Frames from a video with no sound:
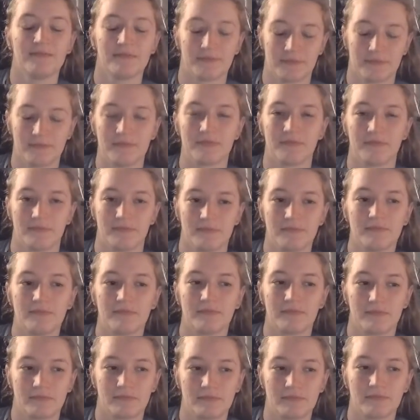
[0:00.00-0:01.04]

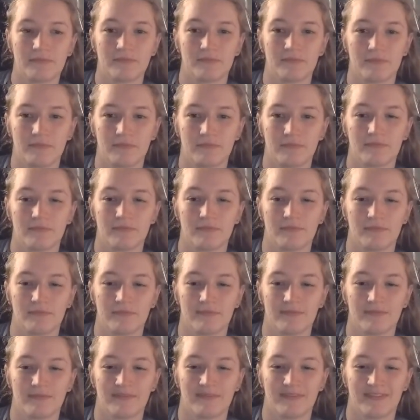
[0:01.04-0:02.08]

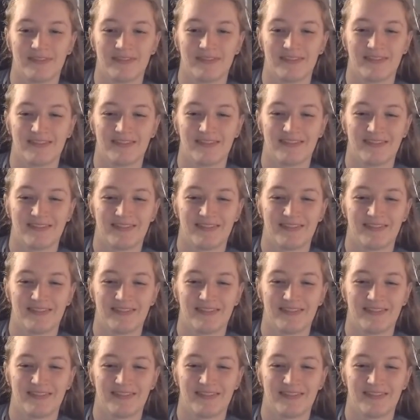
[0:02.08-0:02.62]
The person shown says nothing.